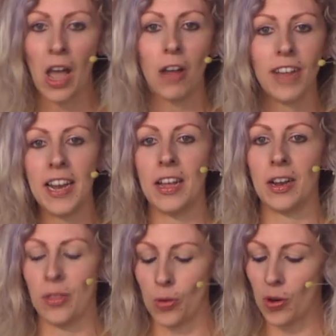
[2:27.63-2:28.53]
I read it and
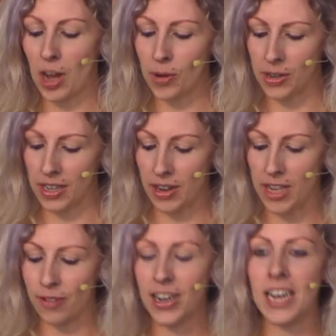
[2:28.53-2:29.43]
I thought, come on, you know, are
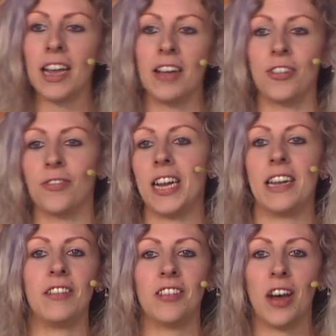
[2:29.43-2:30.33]
you really going to write
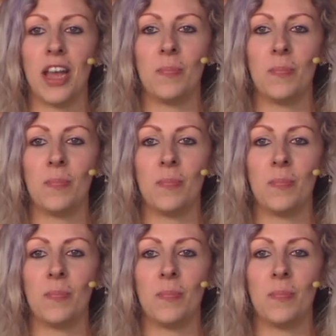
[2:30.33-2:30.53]
an entire